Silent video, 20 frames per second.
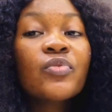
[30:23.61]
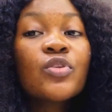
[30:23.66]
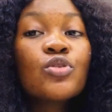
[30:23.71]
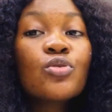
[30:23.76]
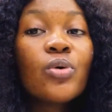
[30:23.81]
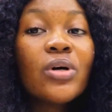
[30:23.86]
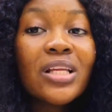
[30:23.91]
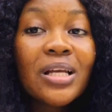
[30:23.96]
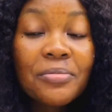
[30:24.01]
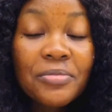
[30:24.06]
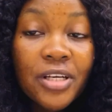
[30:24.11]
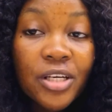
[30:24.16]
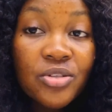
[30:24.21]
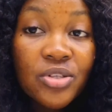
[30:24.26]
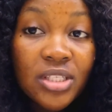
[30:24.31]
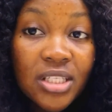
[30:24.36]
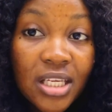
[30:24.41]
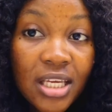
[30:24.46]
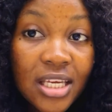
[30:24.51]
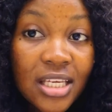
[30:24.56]
So what I'm trying
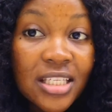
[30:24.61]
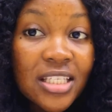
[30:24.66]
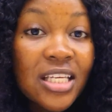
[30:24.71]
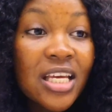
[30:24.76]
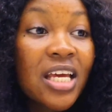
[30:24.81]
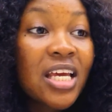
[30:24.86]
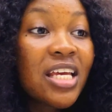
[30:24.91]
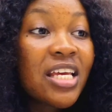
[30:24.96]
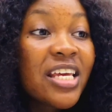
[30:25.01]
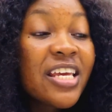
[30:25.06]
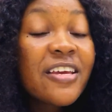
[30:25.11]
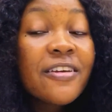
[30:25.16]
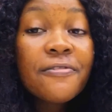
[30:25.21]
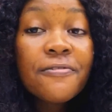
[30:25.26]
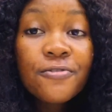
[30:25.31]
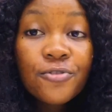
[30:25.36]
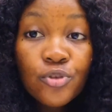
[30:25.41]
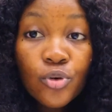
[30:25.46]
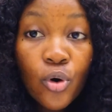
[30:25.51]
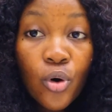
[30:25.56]
to say is,
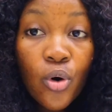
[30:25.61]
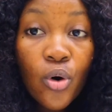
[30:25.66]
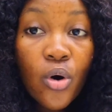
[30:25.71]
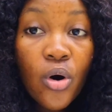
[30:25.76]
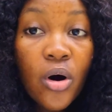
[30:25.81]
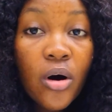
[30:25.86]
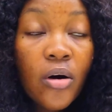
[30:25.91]
if your